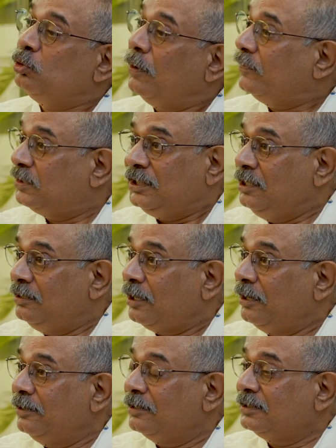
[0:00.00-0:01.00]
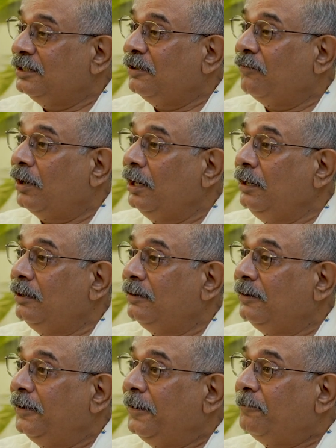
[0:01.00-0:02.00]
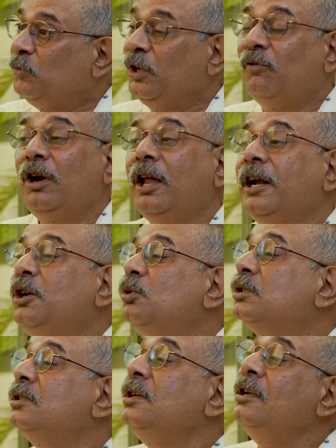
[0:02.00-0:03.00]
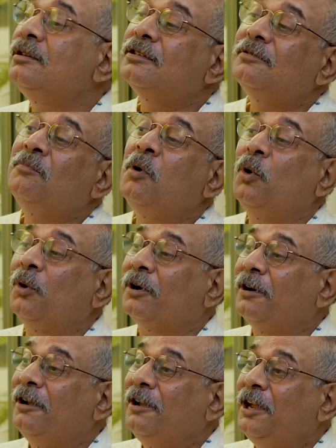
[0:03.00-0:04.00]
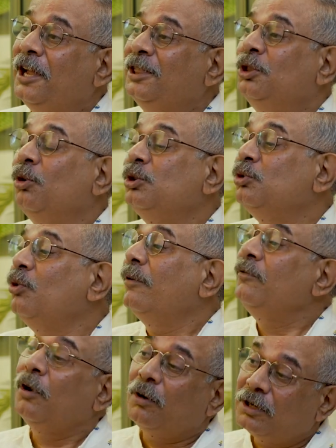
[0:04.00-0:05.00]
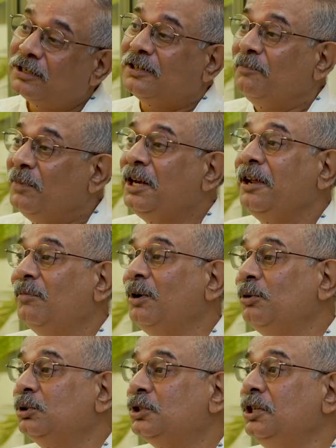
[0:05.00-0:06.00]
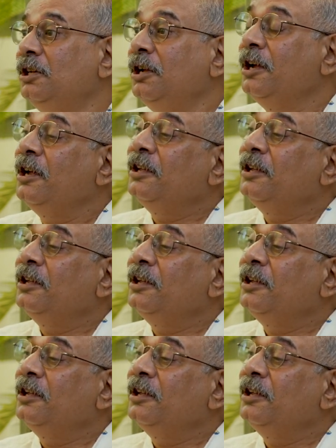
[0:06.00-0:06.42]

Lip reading: who have seen tigers in the wild, they will like to see it more, and those who have not been able to see,